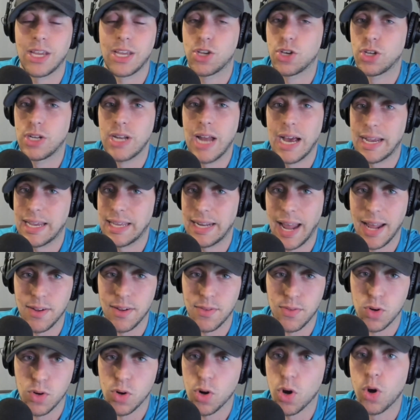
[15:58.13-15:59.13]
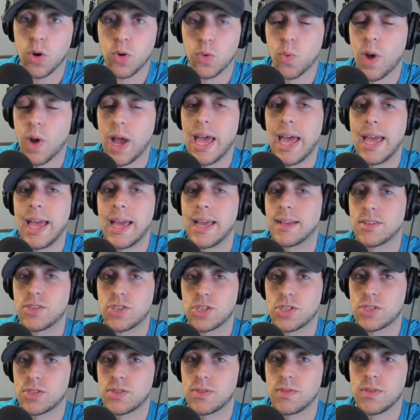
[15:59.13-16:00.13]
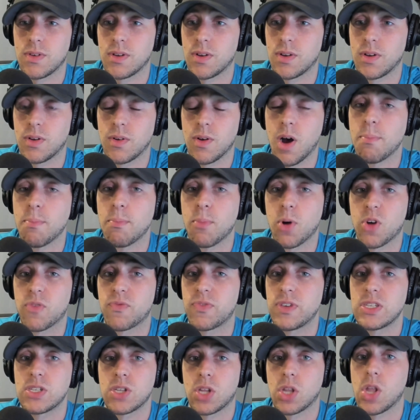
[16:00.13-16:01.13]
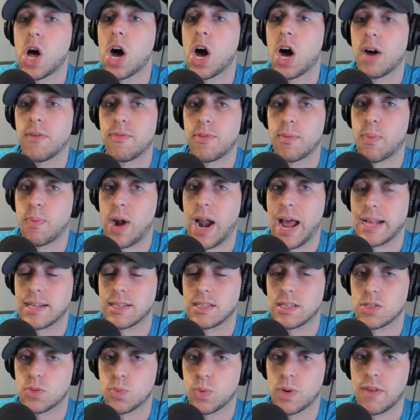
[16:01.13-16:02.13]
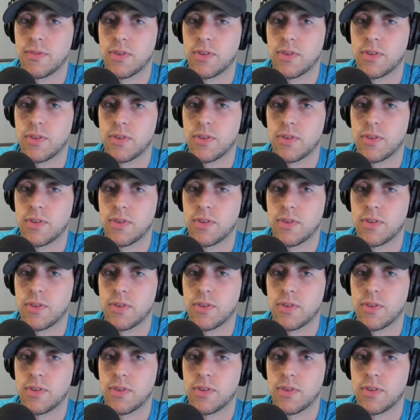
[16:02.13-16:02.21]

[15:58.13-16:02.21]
They could not get out of their own way, just a, uh, a Murphy's Law of a practice.